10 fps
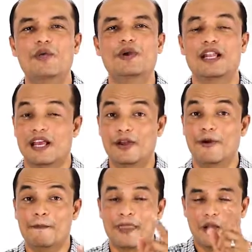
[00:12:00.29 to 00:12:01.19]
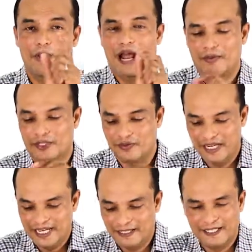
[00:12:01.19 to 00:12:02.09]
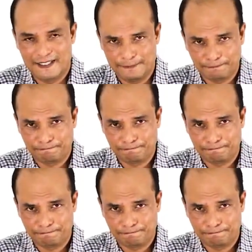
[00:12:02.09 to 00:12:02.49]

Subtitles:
will. You know, when I was reading this